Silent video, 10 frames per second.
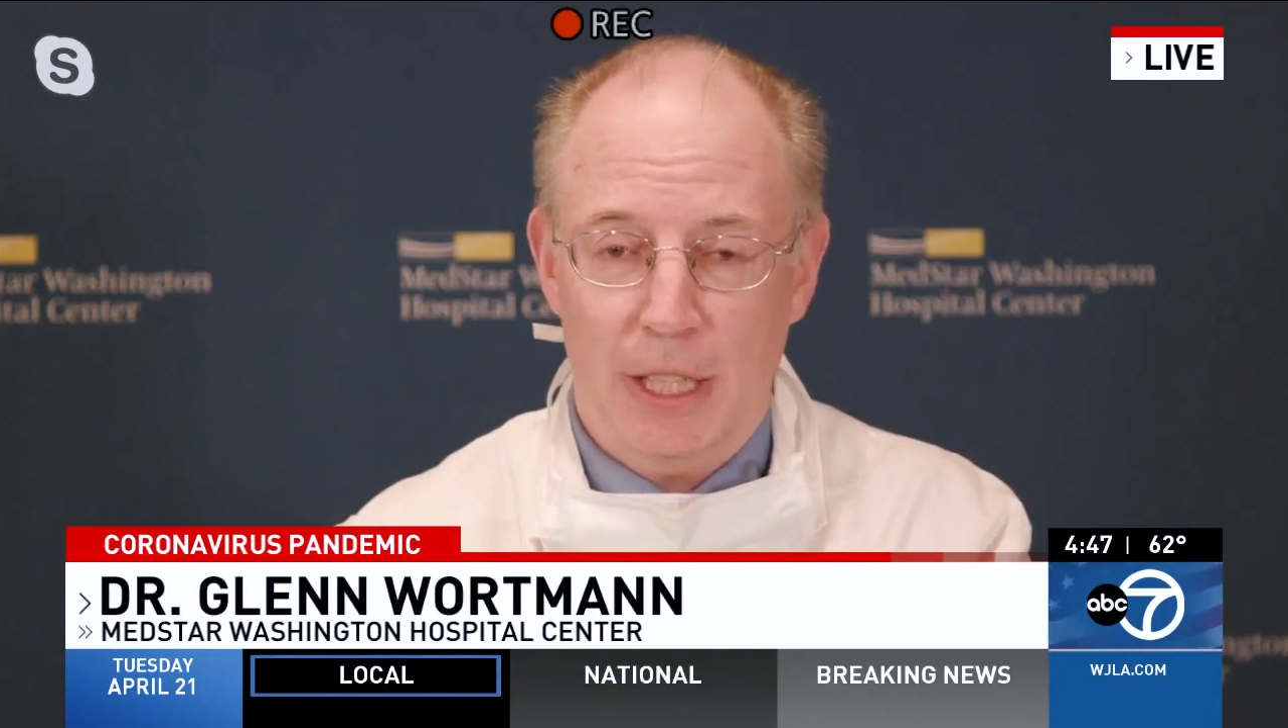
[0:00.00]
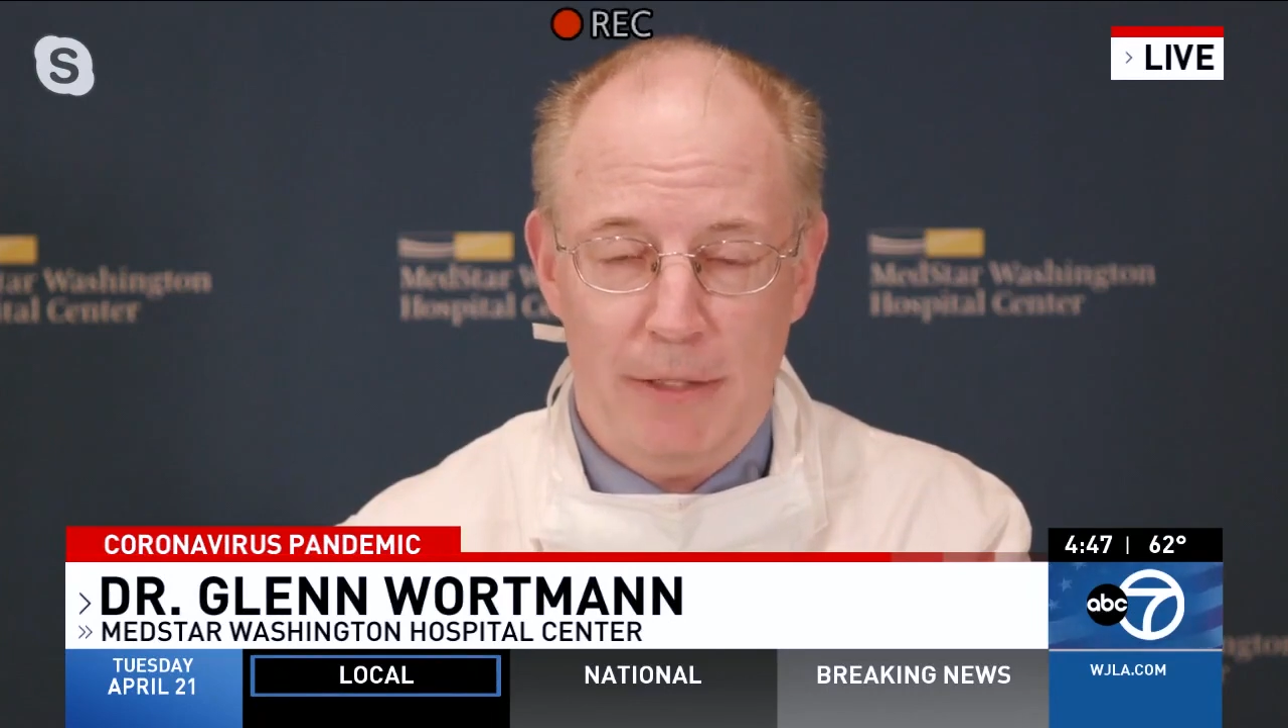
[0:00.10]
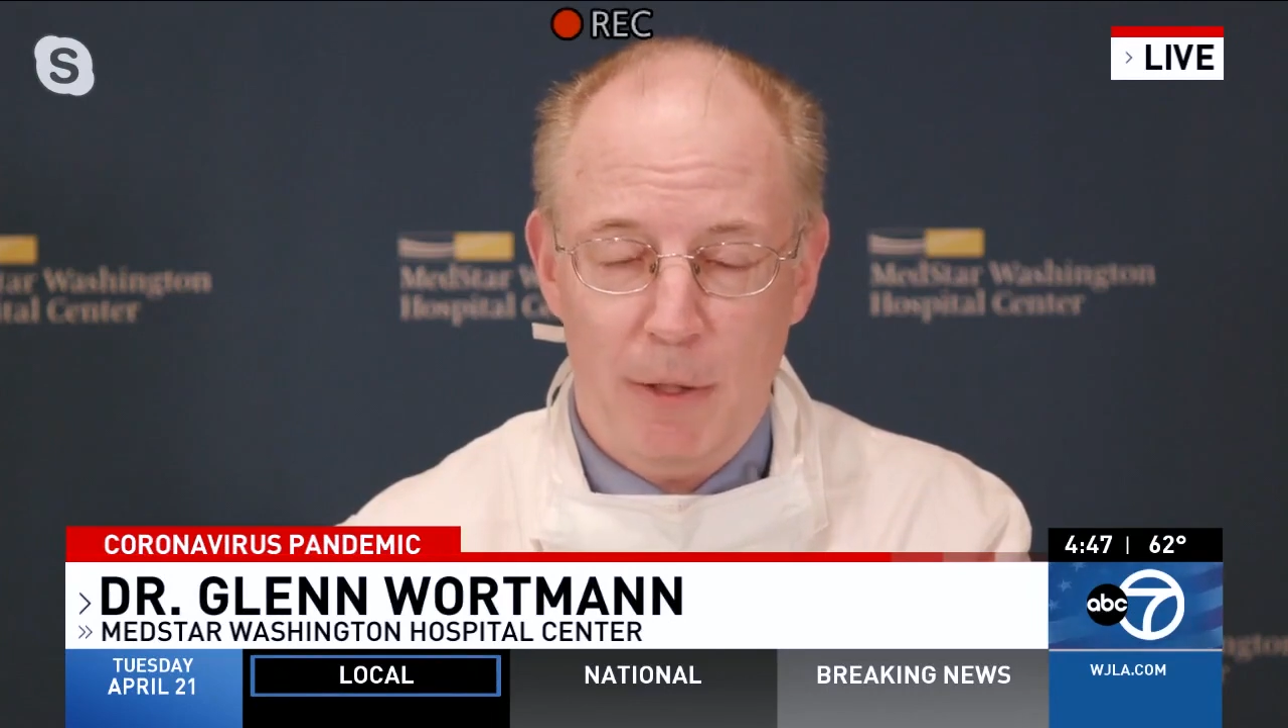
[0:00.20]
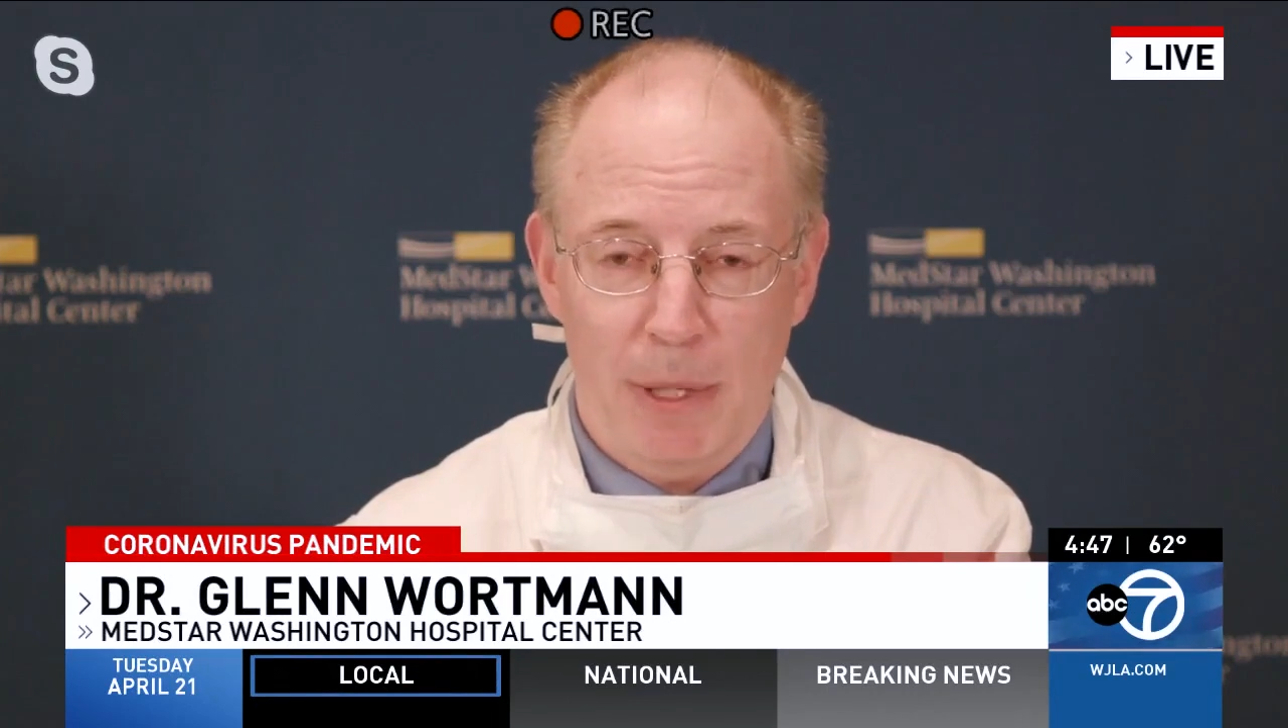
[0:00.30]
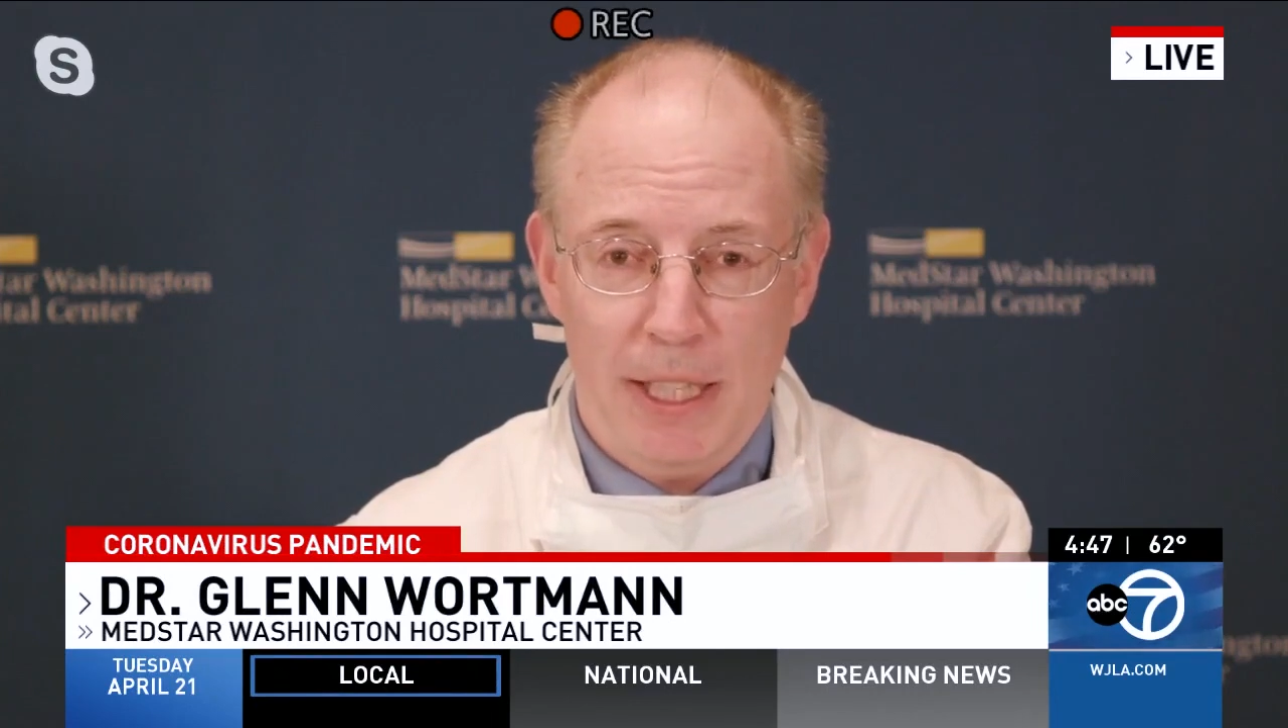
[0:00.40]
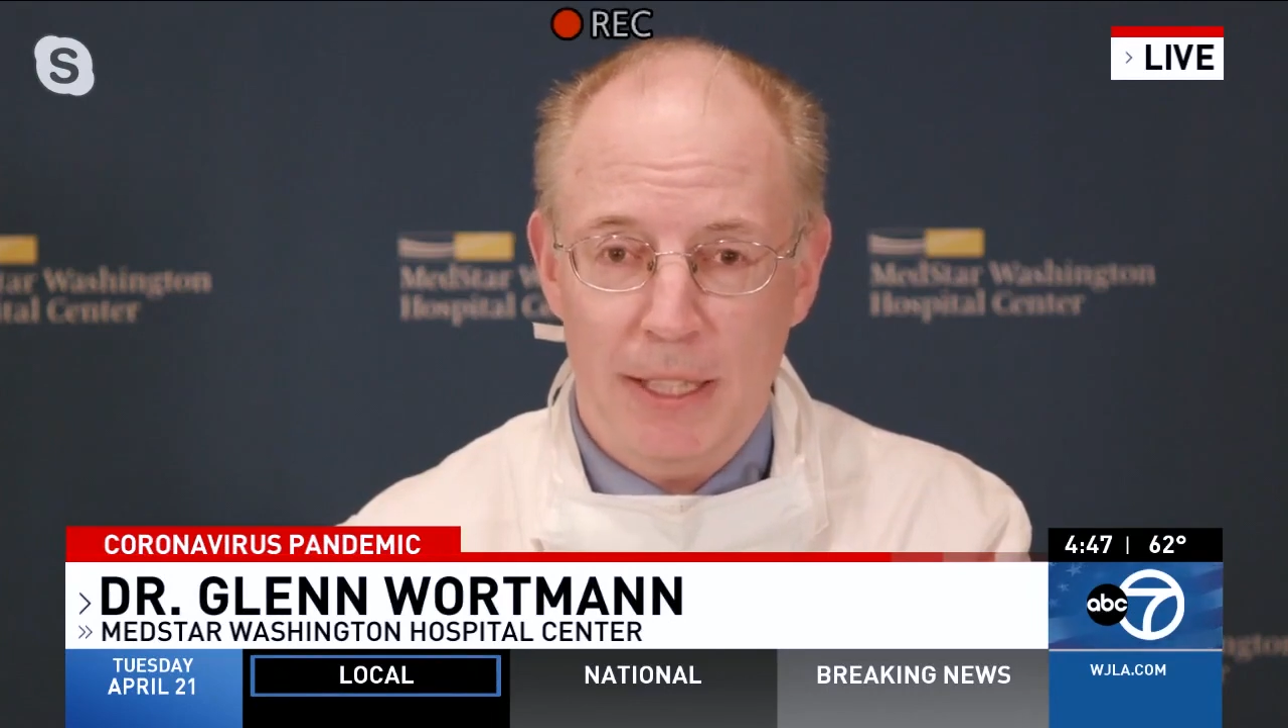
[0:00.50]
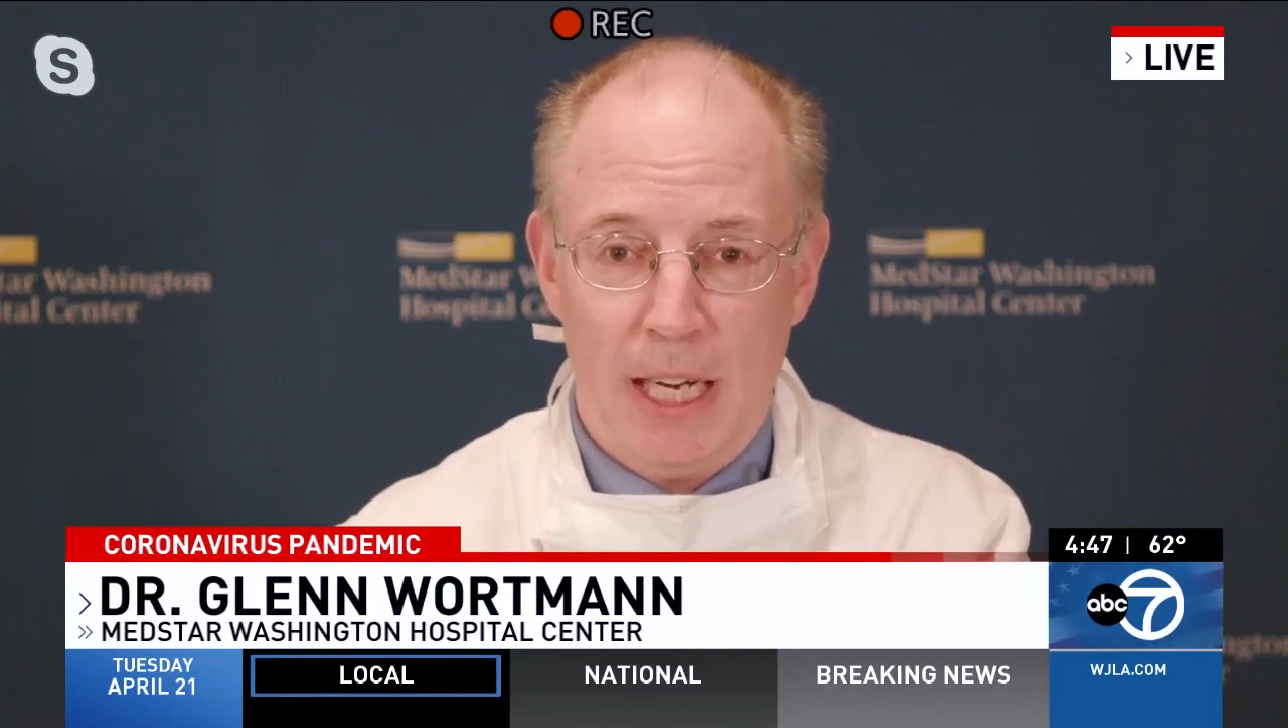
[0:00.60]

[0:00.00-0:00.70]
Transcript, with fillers: everybody in the